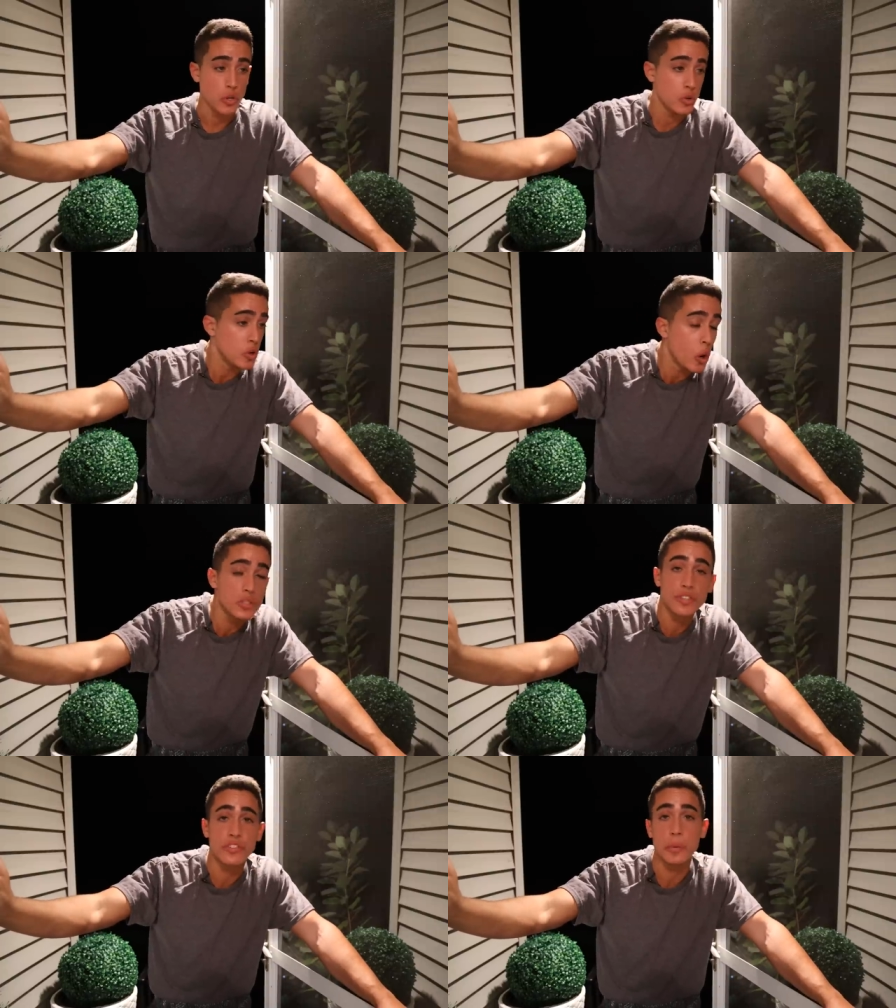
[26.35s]
Who
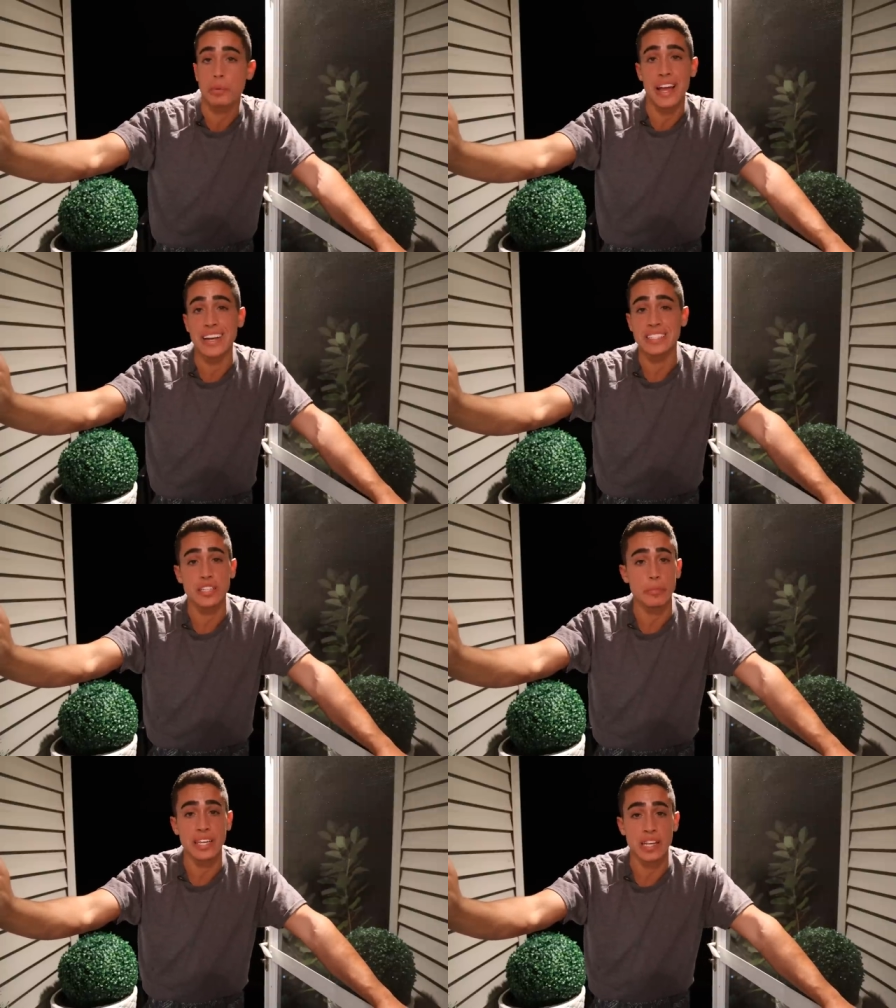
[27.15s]
knows if they planted
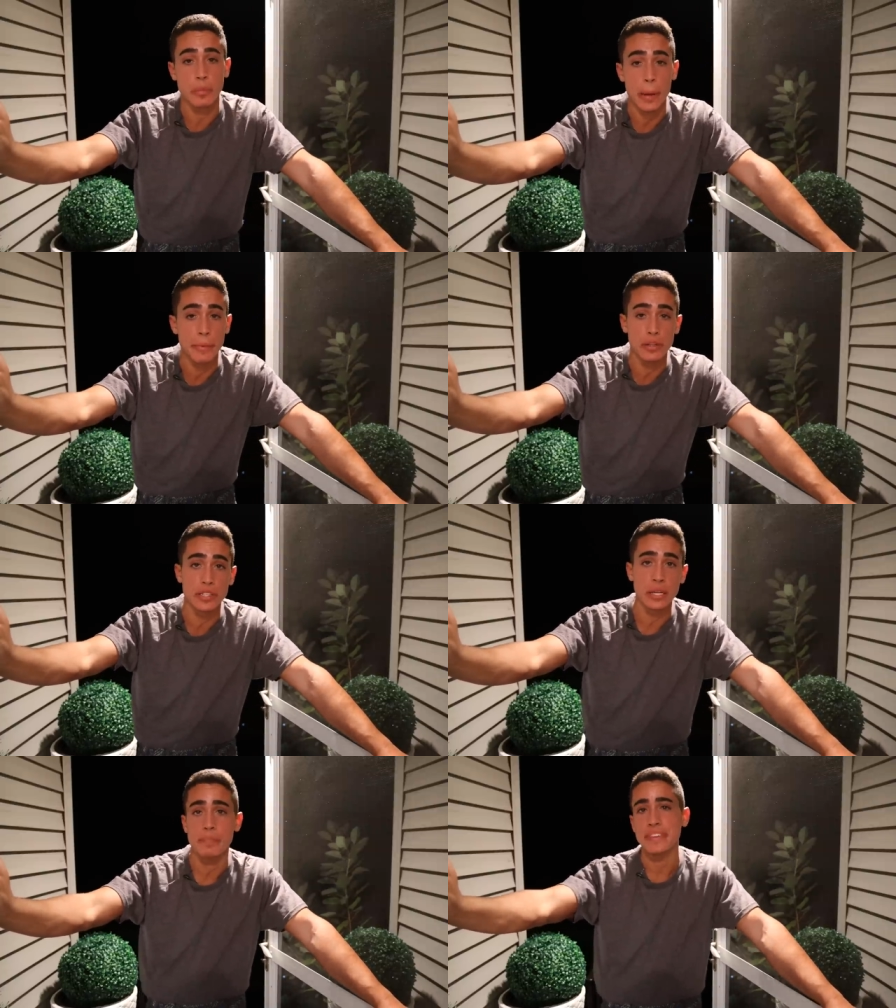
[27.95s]
something in my
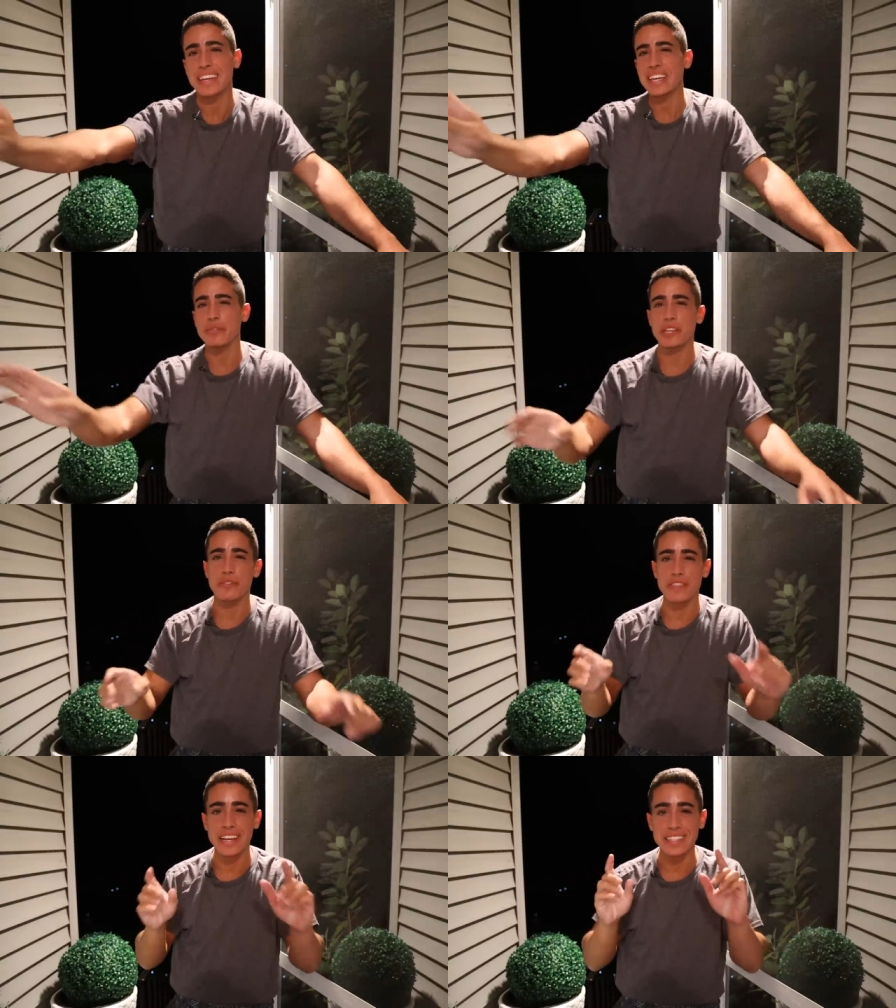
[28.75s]
building? Even
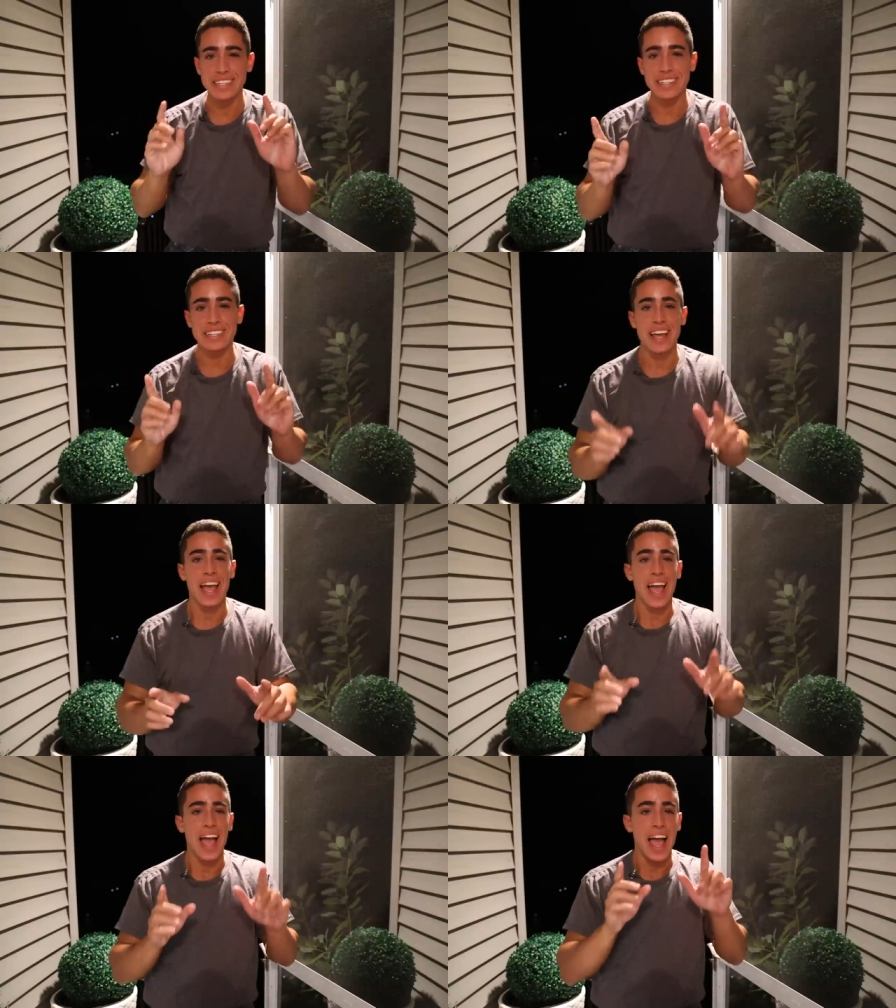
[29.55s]
if they didn't,
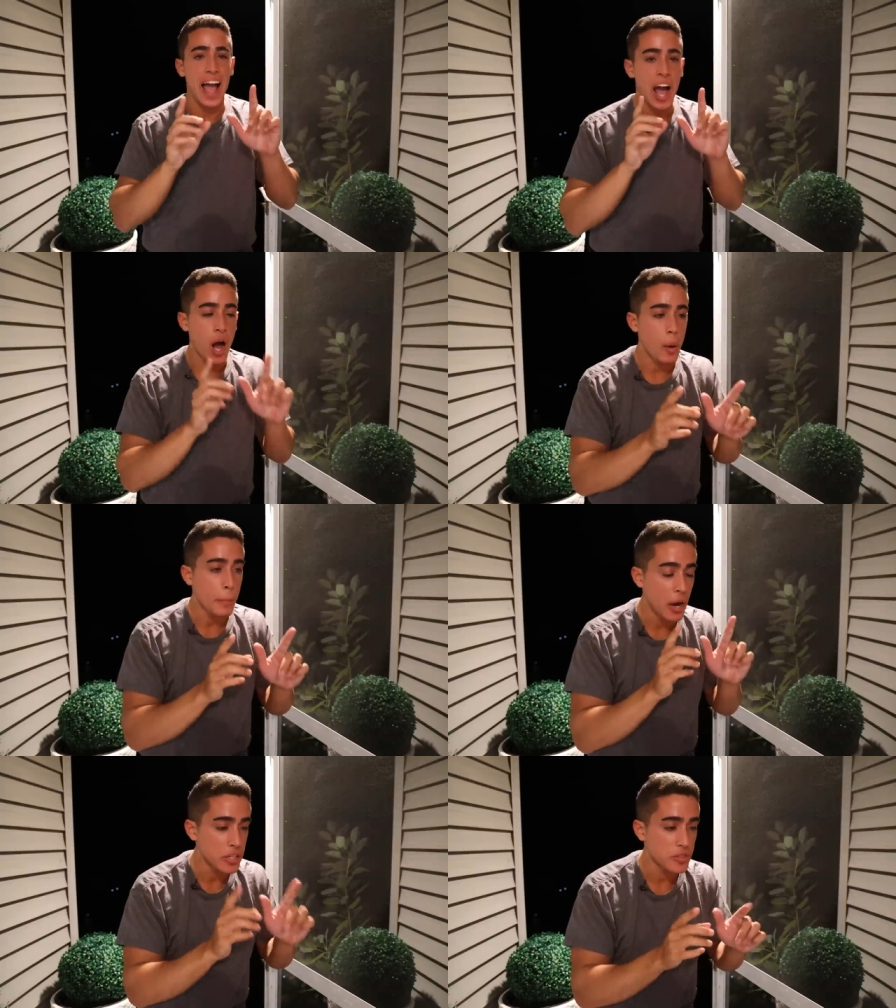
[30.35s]
how
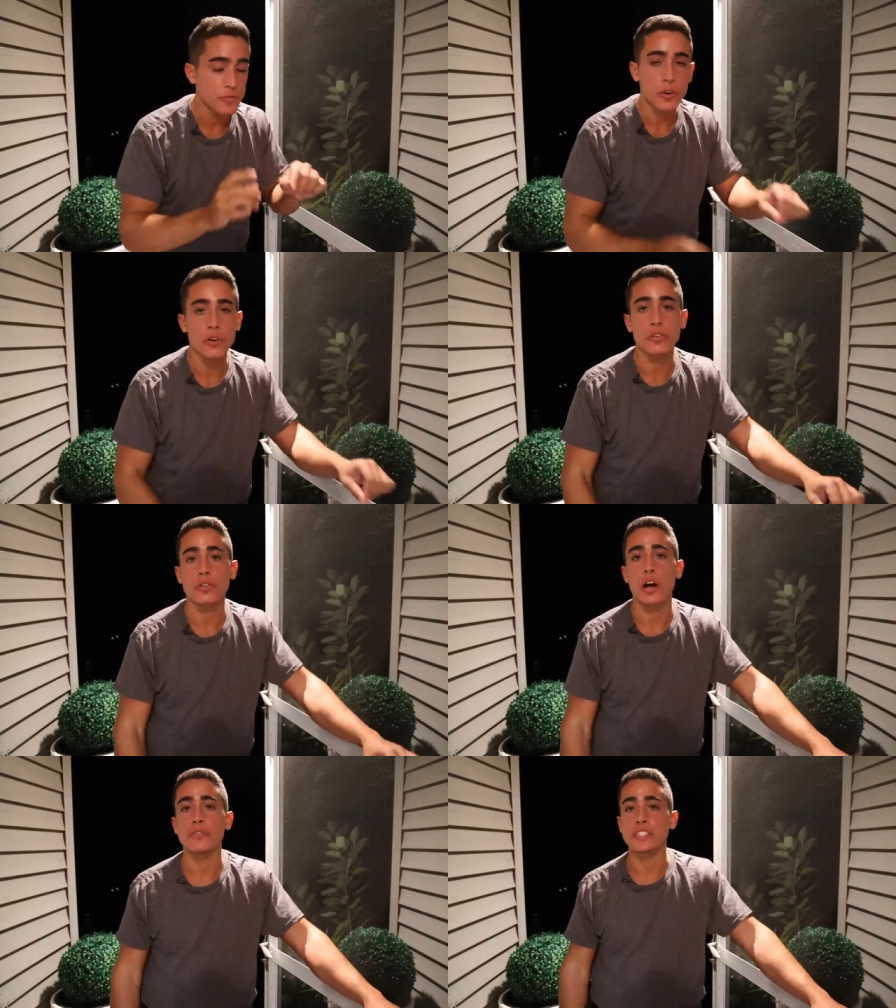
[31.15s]
much
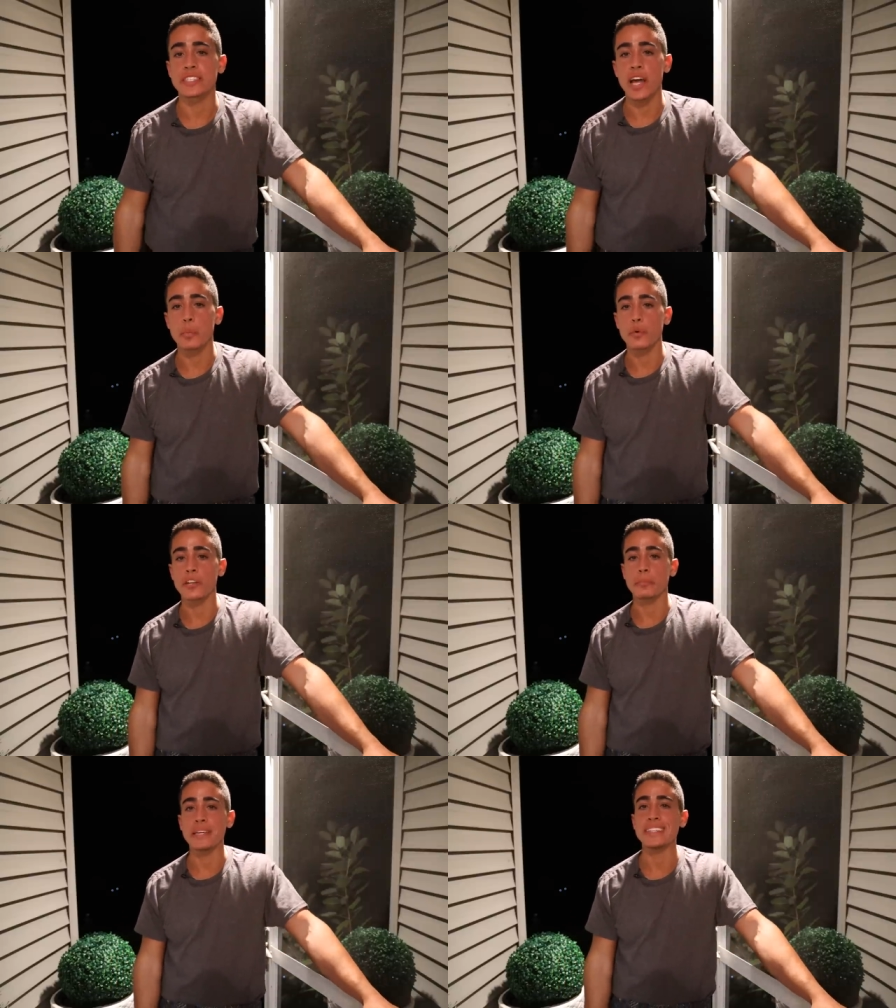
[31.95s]
further of a step
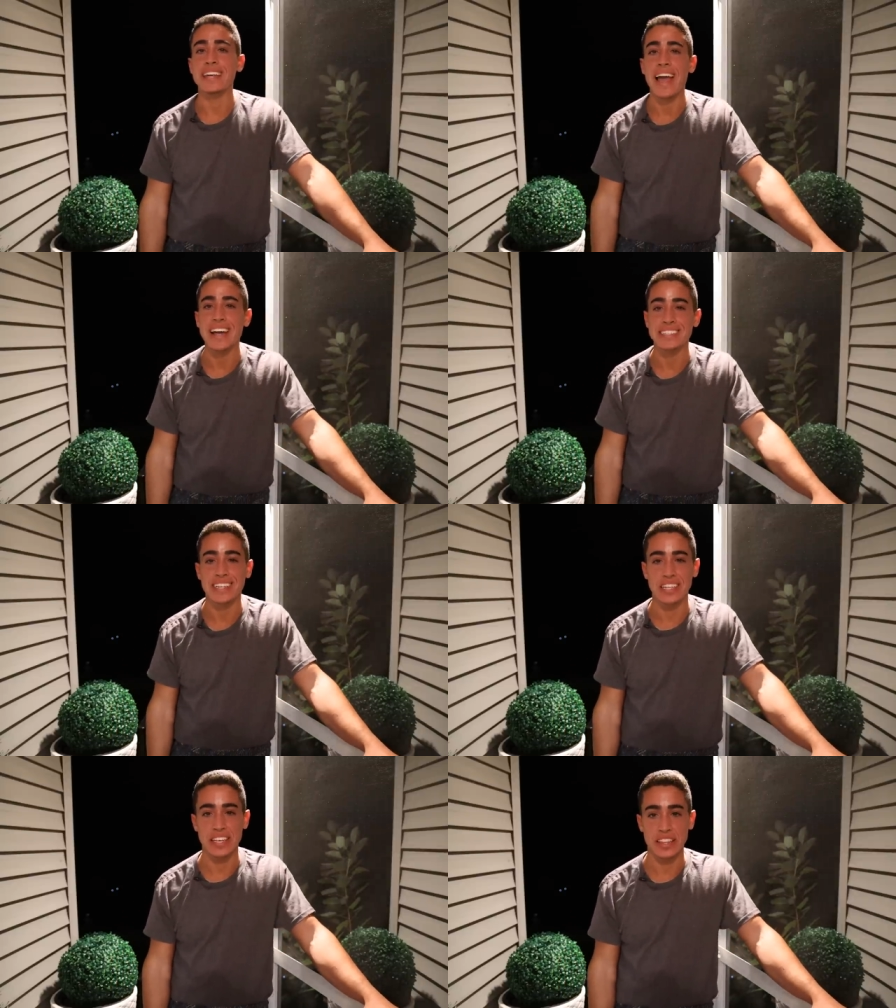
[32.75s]
would it be to
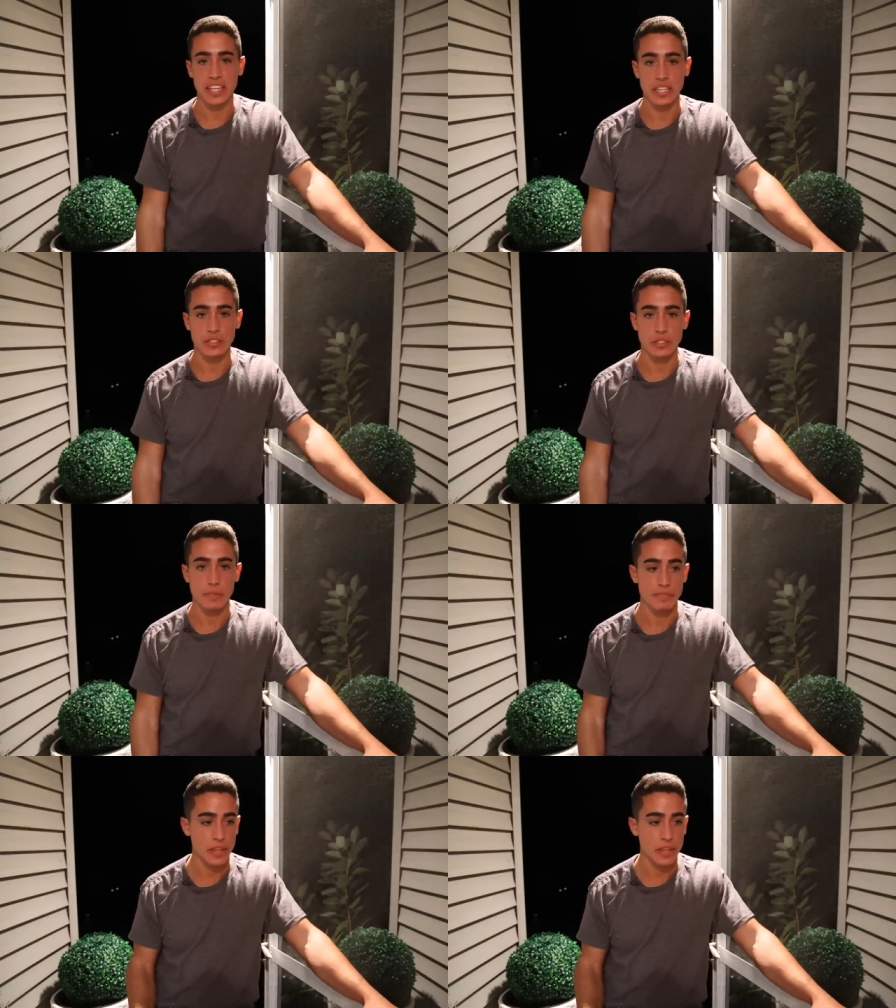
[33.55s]
escalate things?